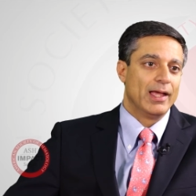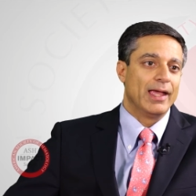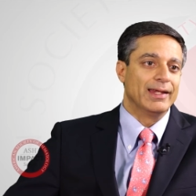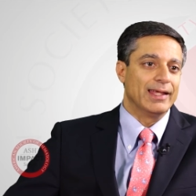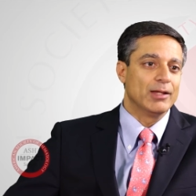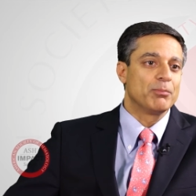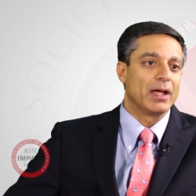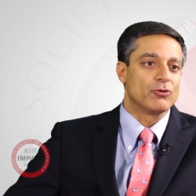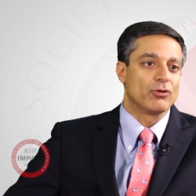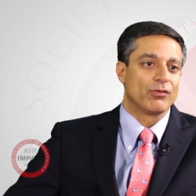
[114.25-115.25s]
And in
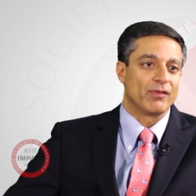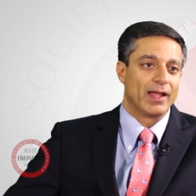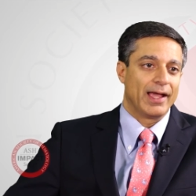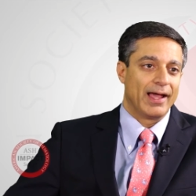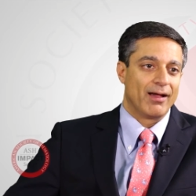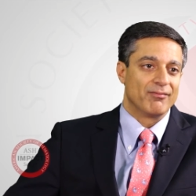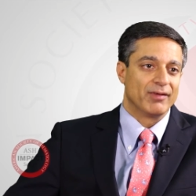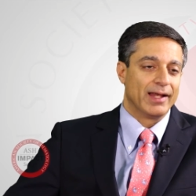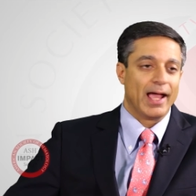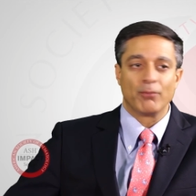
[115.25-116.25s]
patients that
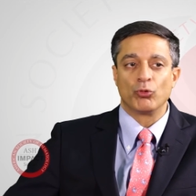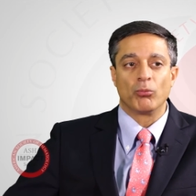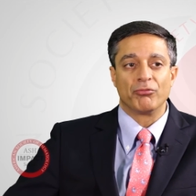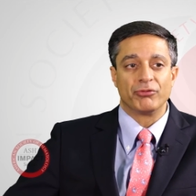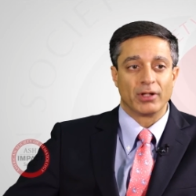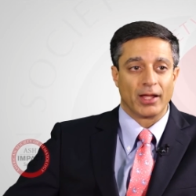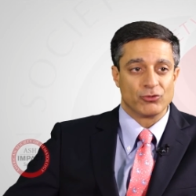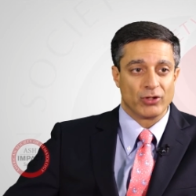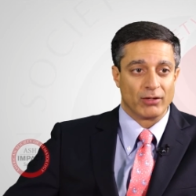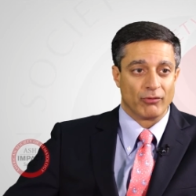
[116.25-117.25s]
have an abnormal free
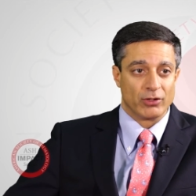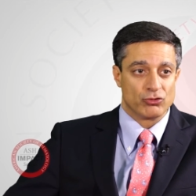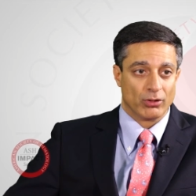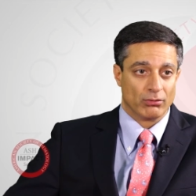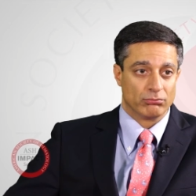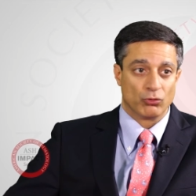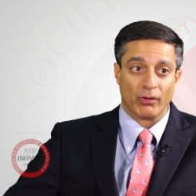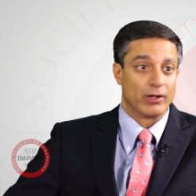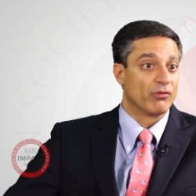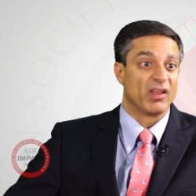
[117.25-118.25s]
light chain ratio,
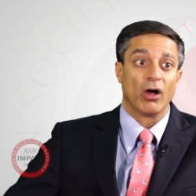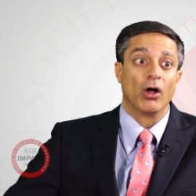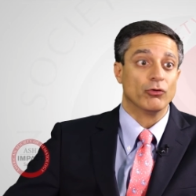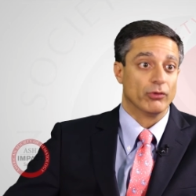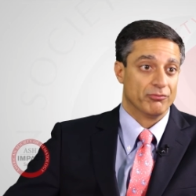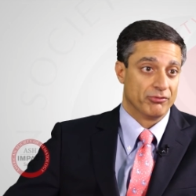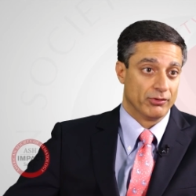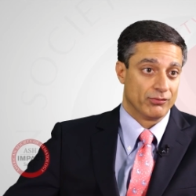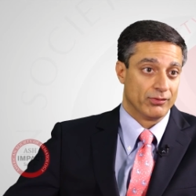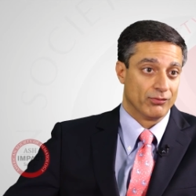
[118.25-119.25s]
greater than 100,
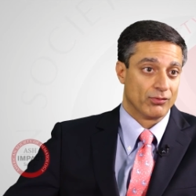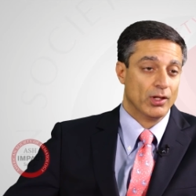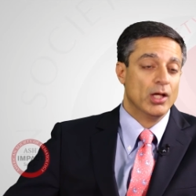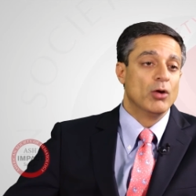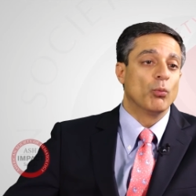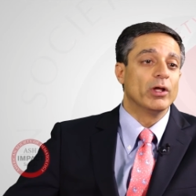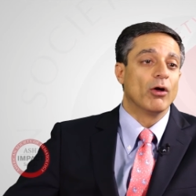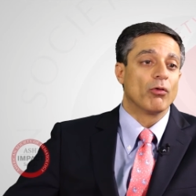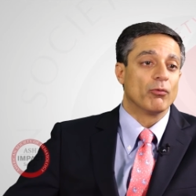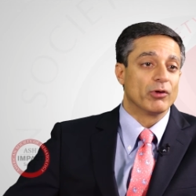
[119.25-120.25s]
for instance, we
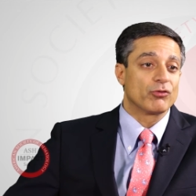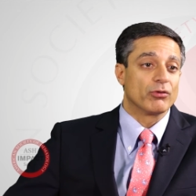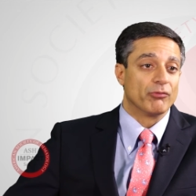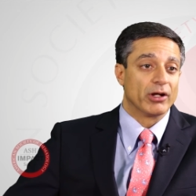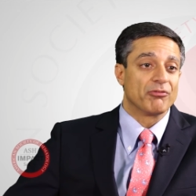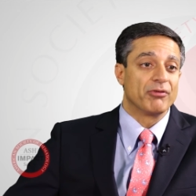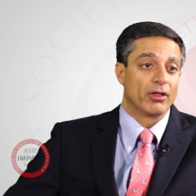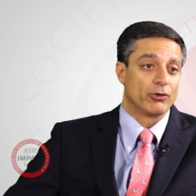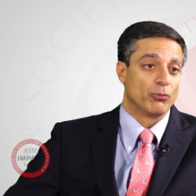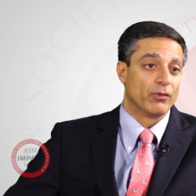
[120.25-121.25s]
know the risk of renal
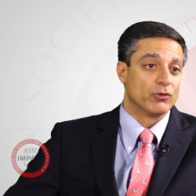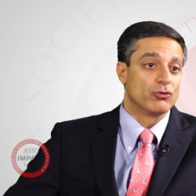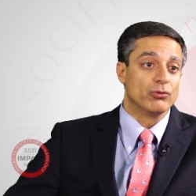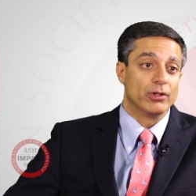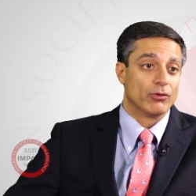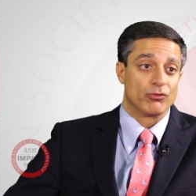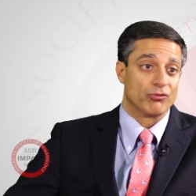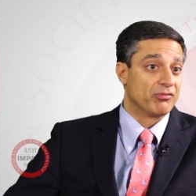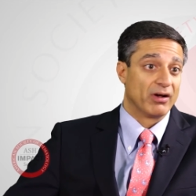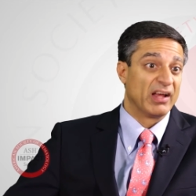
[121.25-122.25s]
failure within two years
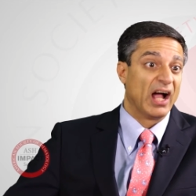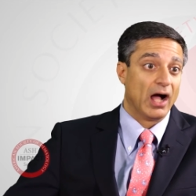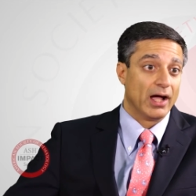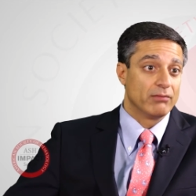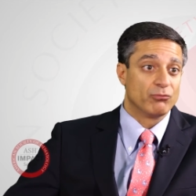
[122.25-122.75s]
is very high.